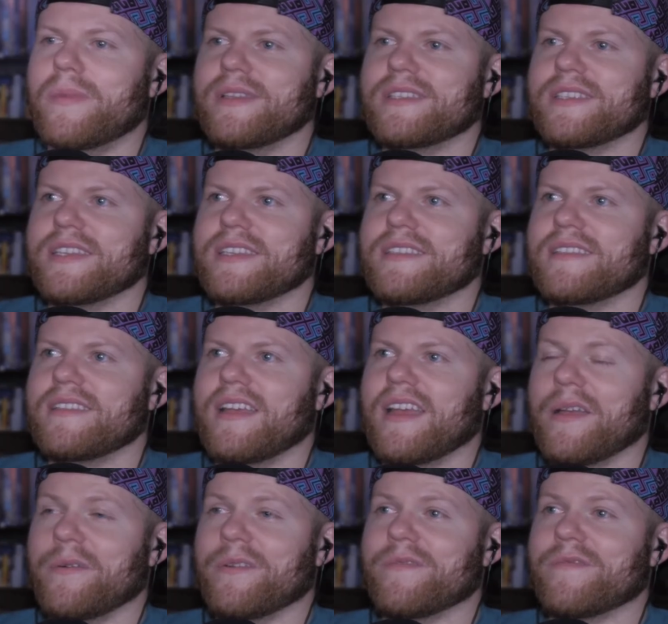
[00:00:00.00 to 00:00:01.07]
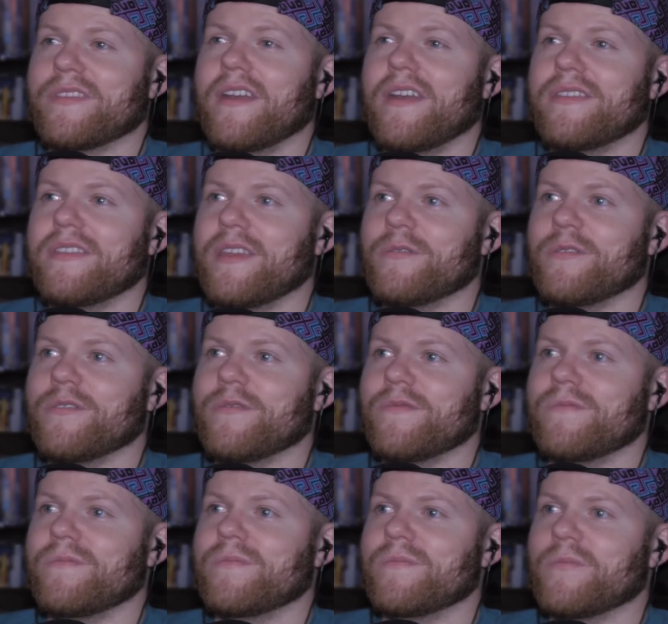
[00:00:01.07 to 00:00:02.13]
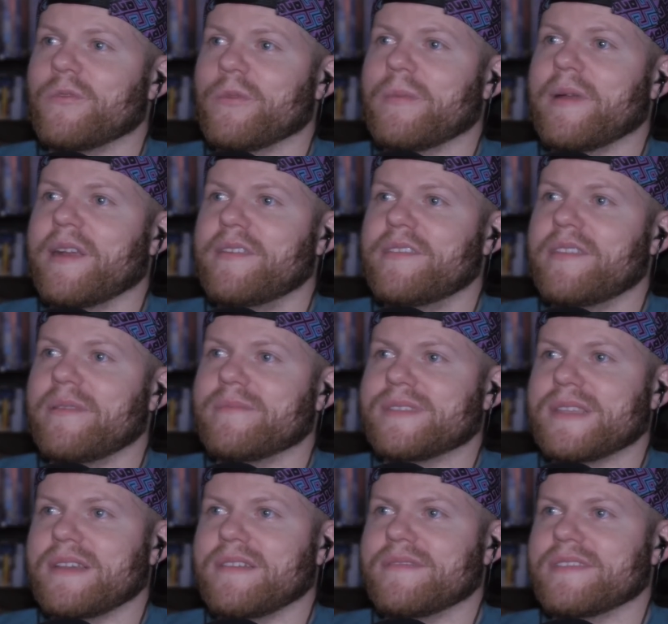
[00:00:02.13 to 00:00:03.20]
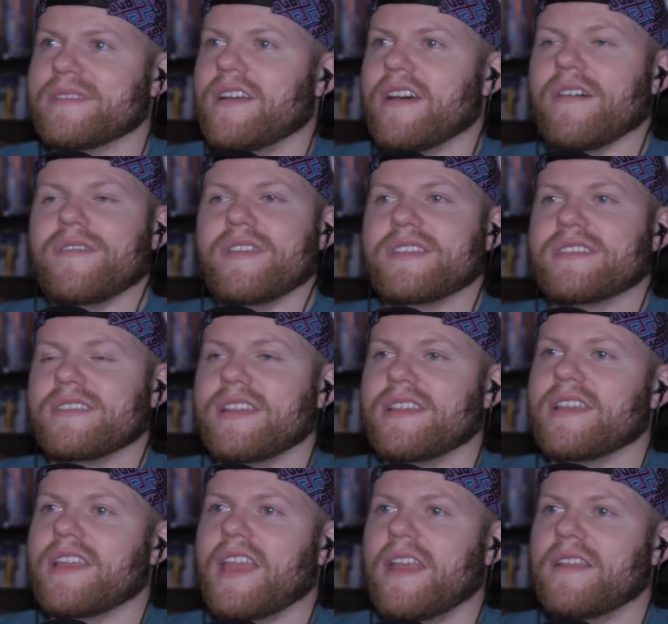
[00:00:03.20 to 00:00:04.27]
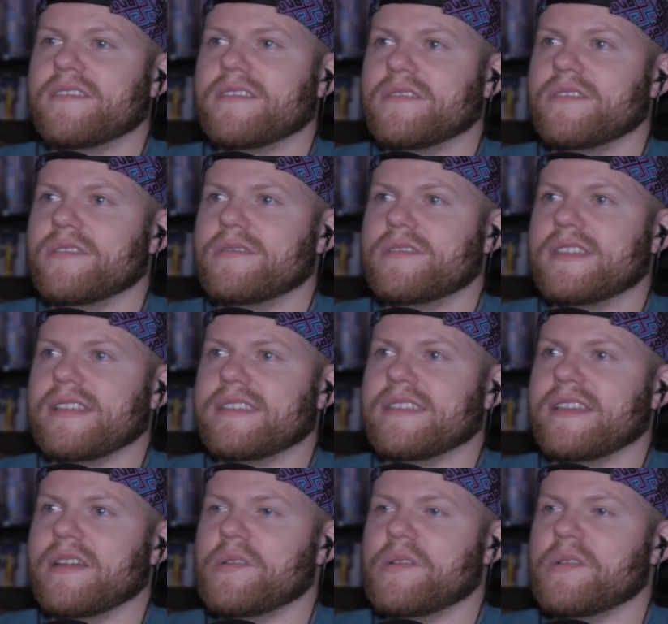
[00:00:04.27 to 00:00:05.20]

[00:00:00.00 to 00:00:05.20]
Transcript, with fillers: business. I would have thought they would have repaired themselves. Obviously, the cancer news doesn't